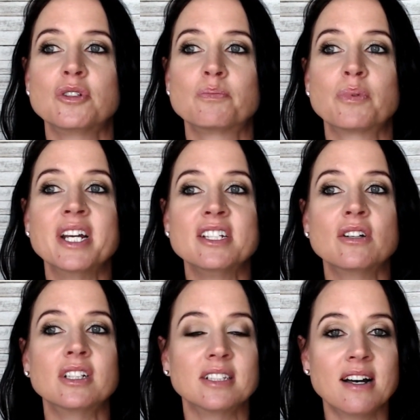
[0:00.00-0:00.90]
spread
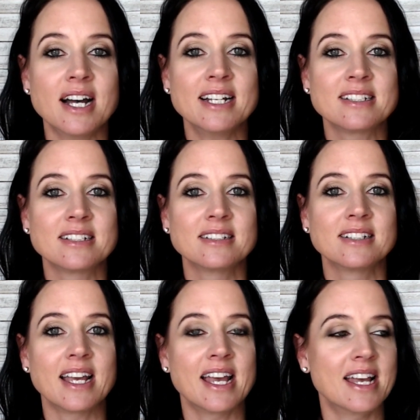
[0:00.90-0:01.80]
your light
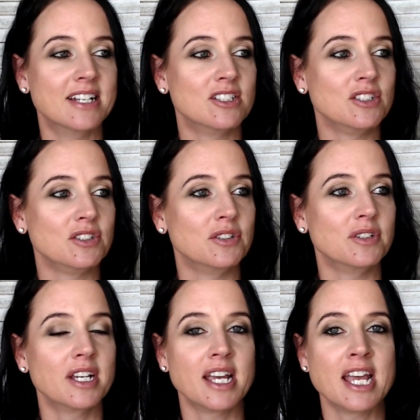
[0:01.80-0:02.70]
and you